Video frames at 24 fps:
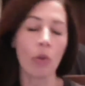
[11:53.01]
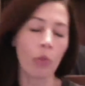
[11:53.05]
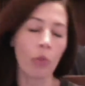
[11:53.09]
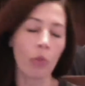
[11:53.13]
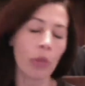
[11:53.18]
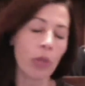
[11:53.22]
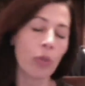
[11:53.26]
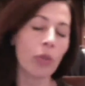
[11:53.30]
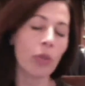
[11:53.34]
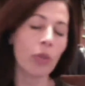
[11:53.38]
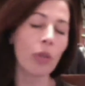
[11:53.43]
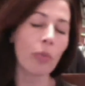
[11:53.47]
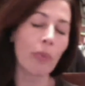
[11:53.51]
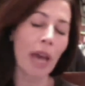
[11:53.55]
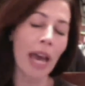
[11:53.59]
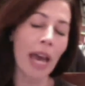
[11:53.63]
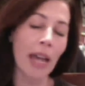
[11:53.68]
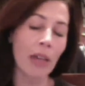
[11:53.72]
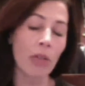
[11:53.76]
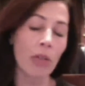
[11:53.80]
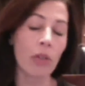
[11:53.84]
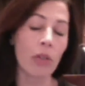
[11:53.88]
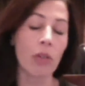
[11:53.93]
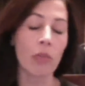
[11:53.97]
when you look
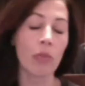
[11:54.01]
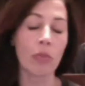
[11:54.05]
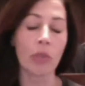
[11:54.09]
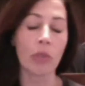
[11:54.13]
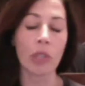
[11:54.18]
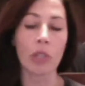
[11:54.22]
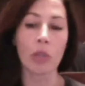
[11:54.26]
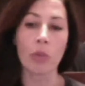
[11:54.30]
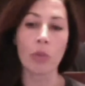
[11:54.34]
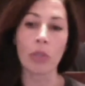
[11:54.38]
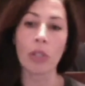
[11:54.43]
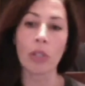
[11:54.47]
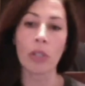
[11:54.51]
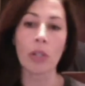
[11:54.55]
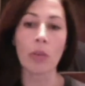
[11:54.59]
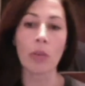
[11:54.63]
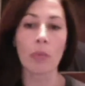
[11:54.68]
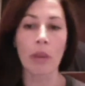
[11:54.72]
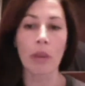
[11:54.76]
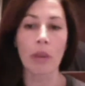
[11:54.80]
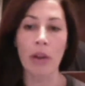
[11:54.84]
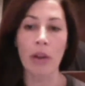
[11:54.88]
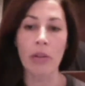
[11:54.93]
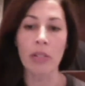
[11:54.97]
back, you can really do a good
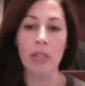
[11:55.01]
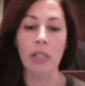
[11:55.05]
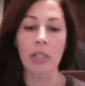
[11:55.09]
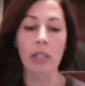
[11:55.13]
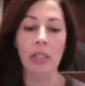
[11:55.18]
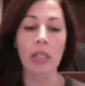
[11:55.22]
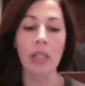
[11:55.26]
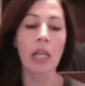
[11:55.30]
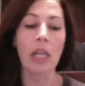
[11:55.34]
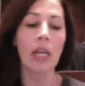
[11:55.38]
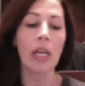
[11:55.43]
comparison.